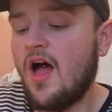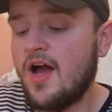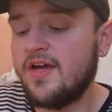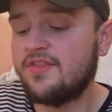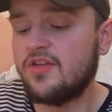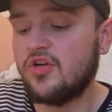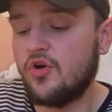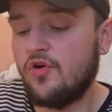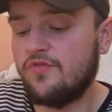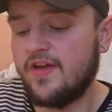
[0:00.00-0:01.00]
iced
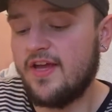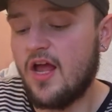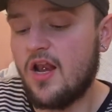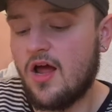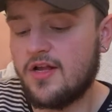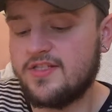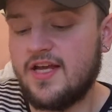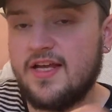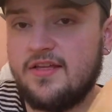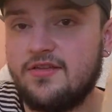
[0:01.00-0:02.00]
coffee
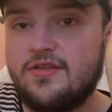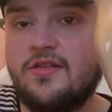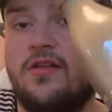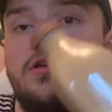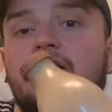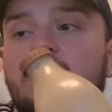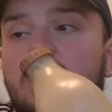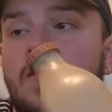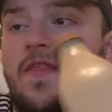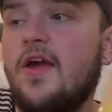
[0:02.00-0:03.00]
lattes.
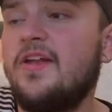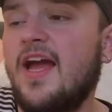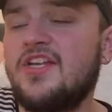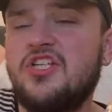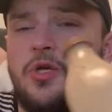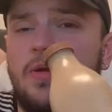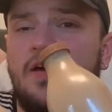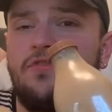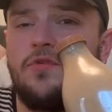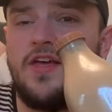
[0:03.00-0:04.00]
They only had two
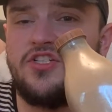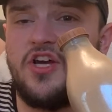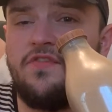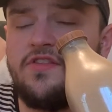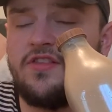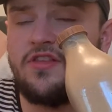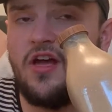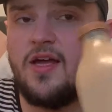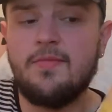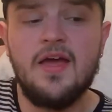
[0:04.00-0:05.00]
left on their shelves this
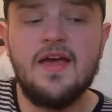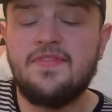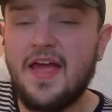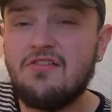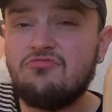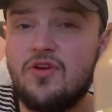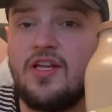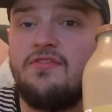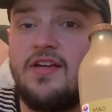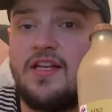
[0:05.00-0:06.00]
time. They
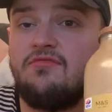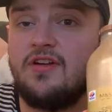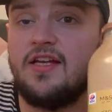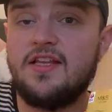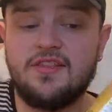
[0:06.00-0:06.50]
really